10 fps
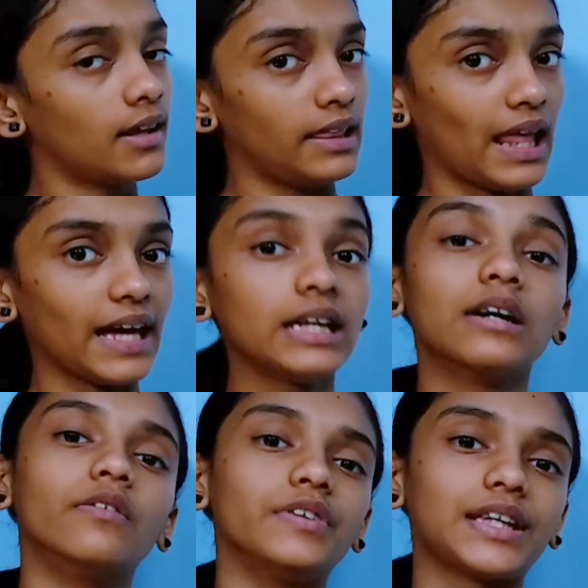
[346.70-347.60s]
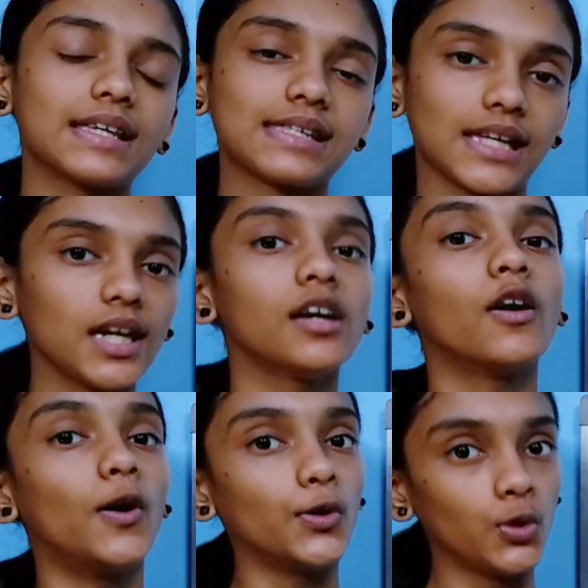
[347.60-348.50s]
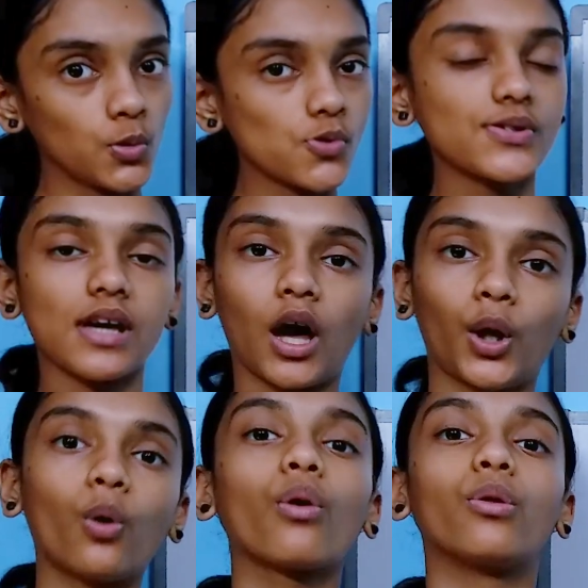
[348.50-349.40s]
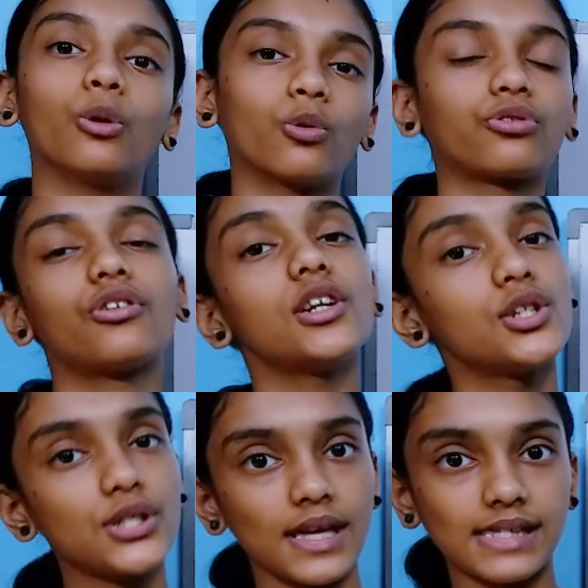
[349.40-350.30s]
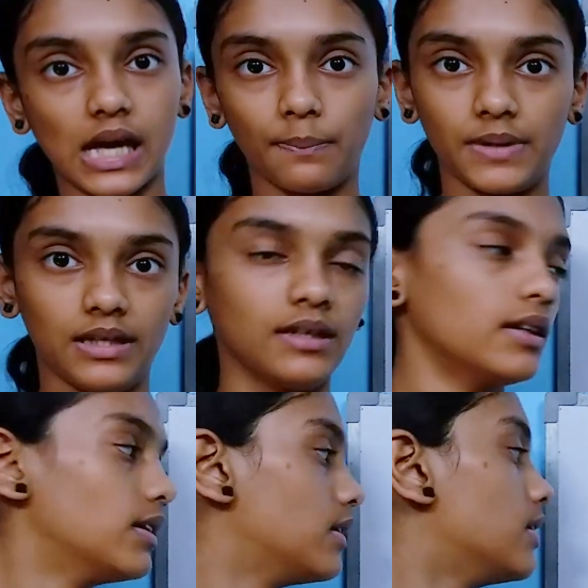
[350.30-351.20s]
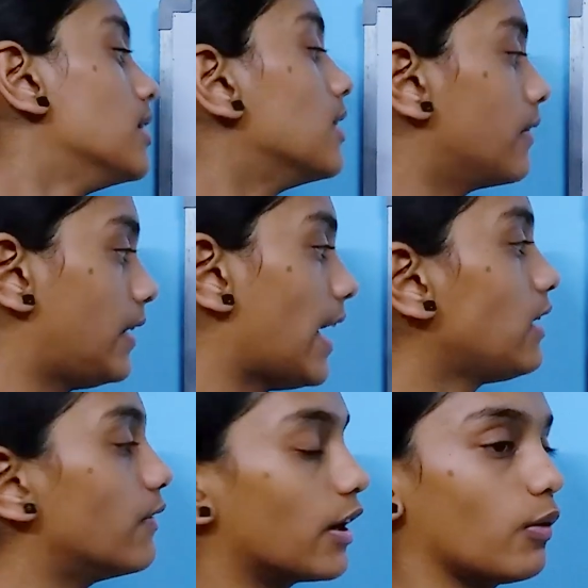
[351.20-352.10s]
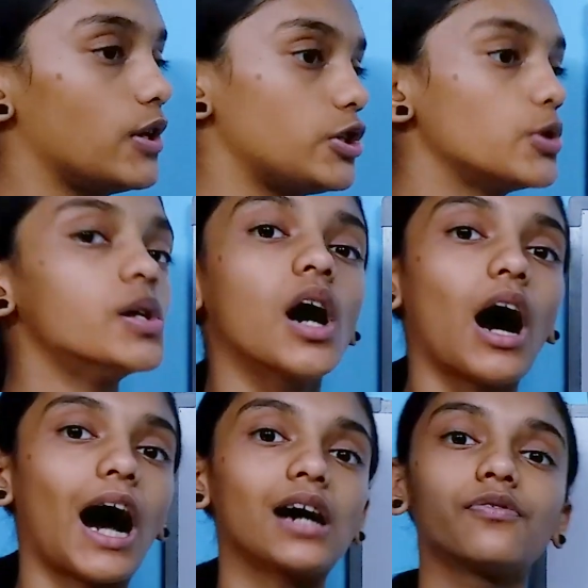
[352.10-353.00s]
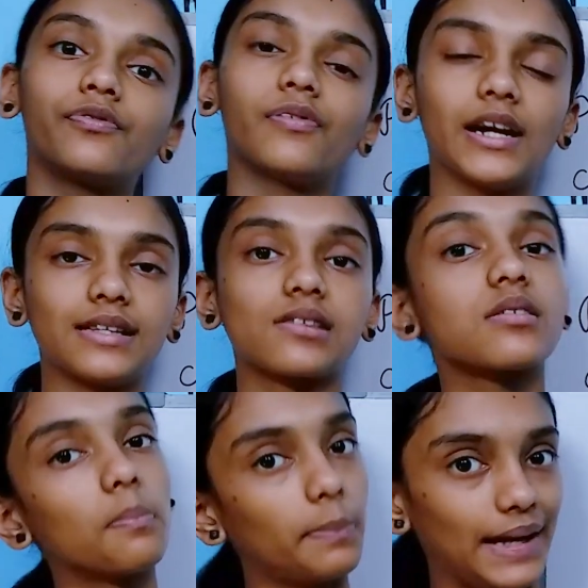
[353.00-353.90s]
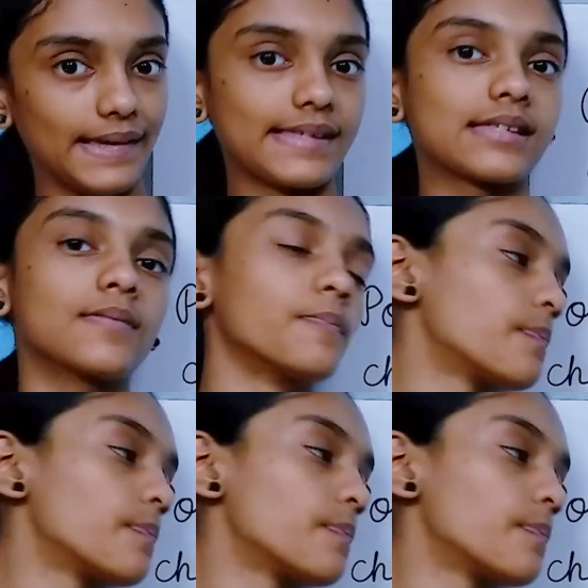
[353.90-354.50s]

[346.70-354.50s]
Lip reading: Like we can say nous allons notre chez ami. Like we are going to our friend's place.